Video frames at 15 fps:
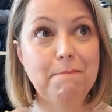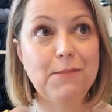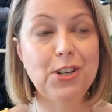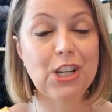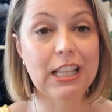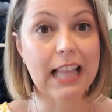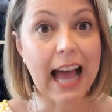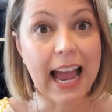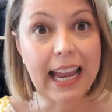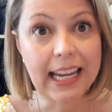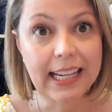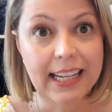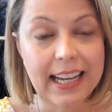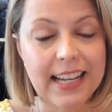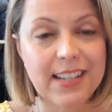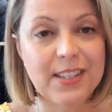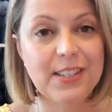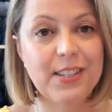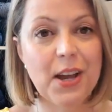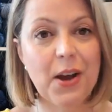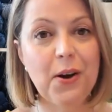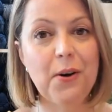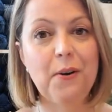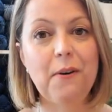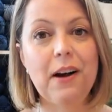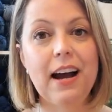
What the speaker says: July. So